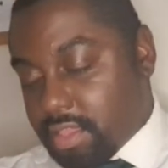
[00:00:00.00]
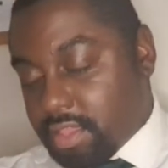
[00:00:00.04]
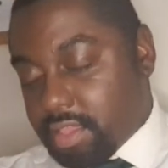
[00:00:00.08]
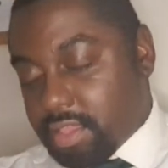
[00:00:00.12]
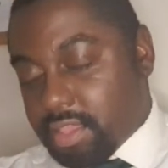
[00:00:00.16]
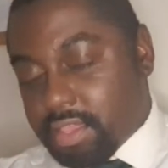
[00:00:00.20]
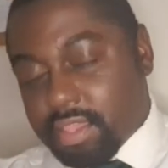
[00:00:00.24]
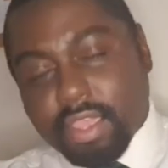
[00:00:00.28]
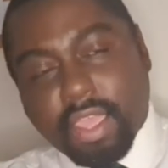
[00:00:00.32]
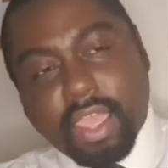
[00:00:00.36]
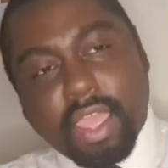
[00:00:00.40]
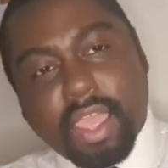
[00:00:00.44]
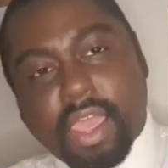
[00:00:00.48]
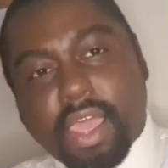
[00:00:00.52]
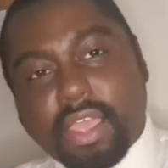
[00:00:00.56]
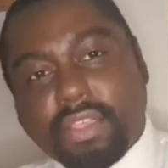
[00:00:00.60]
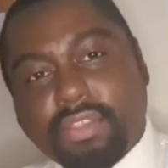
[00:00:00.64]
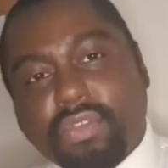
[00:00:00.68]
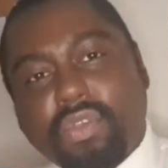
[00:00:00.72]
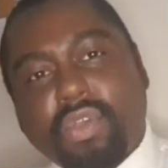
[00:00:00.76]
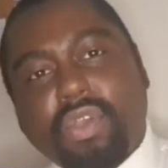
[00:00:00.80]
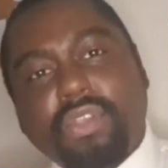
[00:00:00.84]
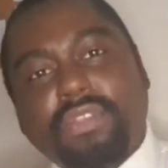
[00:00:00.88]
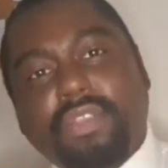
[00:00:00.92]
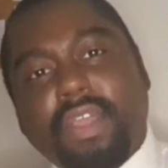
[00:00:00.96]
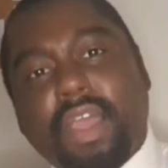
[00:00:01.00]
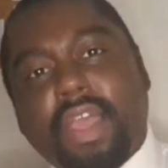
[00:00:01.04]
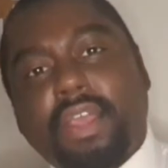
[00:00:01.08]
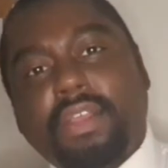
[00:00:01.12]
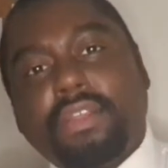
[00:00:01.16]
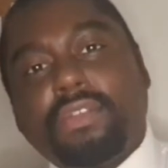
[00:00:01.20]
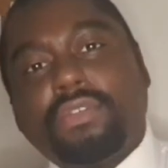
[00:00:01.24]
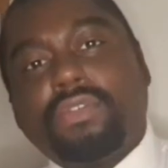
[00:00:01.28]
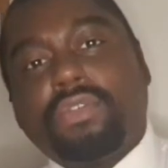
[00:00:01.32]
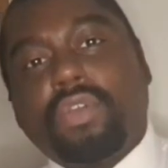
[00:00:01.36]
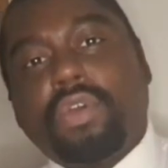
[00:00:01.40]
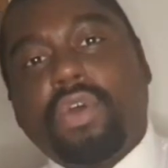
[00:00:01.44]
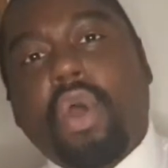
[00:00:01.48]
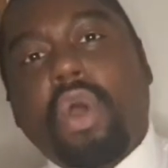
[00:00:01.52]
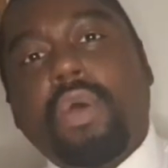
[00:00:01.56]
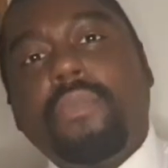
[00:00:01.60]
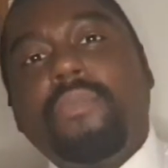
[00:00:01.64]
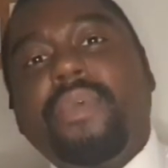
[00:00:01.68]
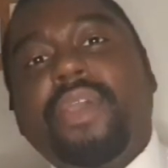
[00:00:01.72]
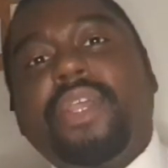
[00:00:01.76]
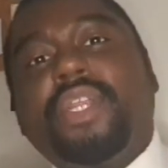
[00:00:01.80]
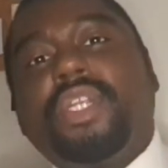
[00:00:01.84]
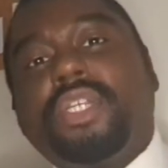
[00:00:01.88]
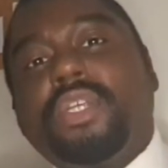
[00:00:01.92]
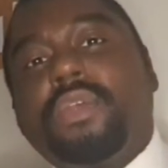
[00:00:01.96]
yeah, it's good that
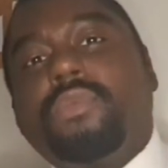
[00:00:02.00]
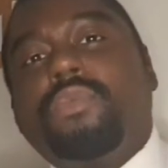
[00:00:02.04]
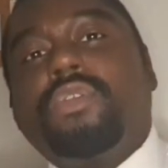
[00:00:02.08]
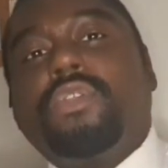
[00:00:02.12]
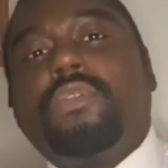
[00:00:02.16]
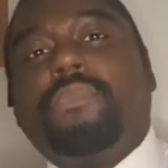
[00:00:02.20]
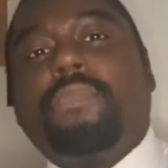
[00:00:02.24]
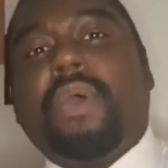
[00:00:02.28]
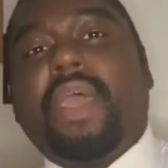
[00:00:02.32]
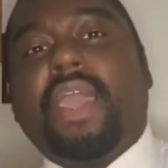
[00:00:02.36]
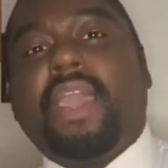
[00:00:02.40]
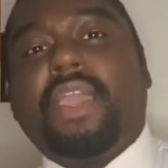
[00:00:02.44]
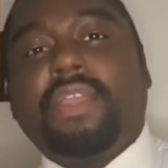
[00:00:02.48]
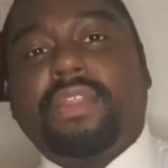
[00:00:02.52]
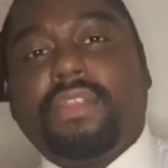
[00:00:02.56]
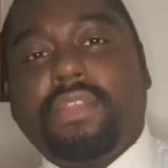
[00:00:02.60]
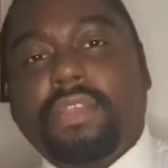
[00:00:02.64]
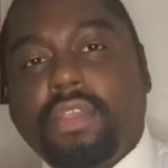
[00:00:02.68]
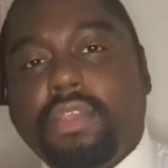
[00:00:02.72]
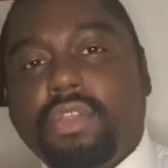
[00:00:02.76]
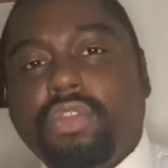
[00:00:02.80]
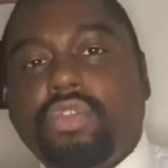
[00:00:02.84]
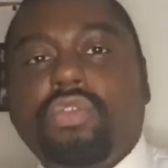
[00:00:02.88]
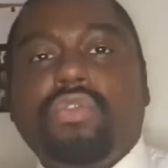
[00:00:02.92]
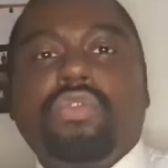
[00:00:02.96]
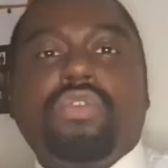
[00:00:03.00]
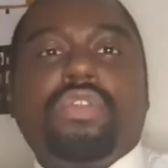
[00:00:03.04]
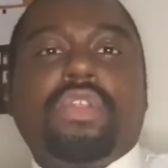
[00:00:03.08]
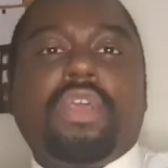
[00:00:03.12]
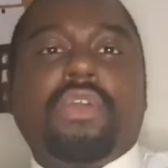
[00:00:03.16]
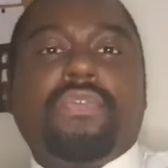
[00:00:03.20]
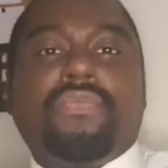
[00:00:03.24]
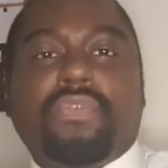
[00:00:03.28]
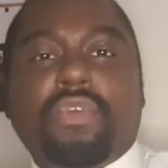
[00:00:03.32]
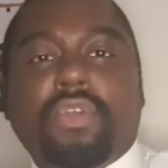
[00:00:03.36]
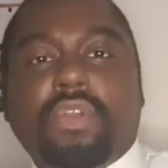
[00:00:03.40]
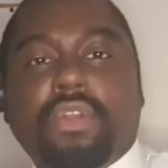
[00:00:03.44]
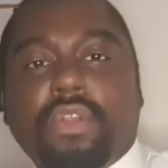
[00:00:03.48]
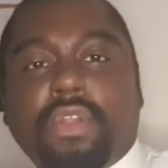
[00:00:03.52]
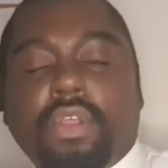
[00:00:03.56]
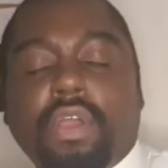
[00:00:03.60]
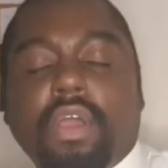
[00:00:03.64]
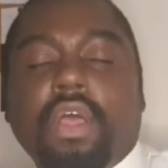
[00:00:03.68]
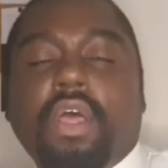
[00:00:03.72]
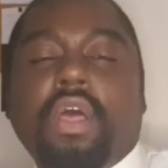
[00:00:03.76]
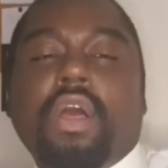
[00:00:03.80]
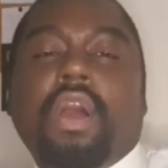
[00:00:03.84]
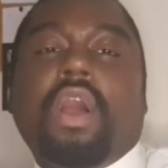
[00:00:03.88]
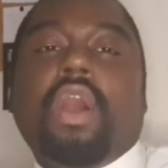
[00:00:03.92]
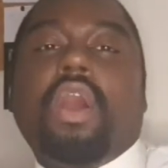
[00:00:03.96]
homage was paid to different
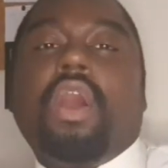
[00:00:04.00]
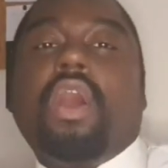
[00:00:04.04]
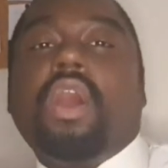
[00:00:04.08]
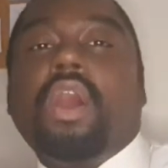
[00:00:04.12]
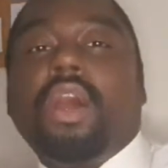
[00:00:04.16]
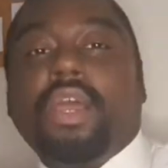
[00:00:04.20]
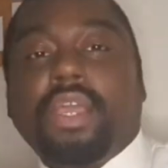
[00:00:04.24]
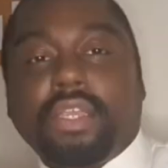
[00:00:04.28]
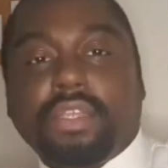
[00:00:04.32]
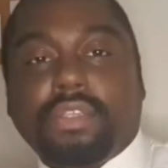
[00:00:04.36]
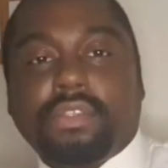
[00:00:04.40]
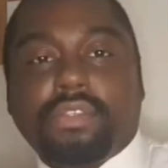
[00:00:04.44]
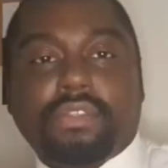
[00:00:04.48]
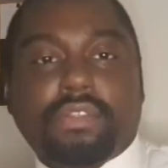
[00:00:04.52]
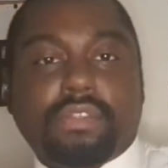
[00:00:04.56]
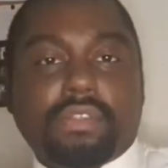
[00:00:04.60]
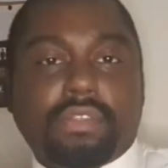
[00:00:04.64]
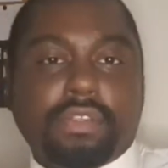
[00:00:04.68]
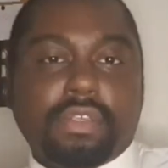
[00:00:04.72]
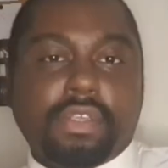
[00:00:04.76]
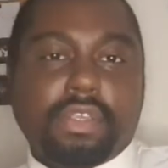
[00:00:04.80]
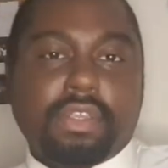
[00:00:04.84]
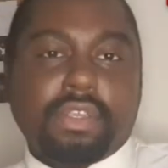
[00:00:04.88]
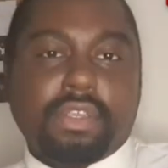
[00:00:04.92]
artists.